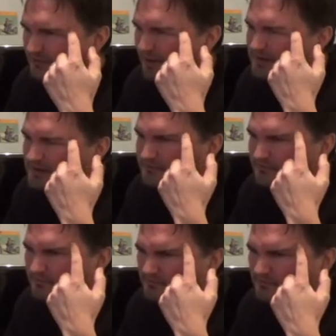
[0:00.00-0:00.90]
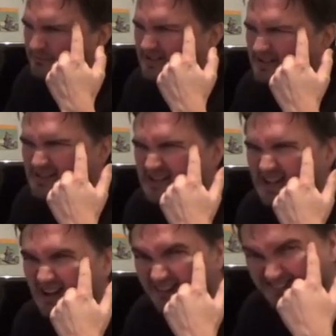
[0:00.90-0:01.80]
might be the
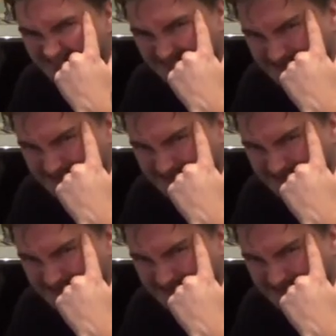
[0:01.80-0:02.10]
killer,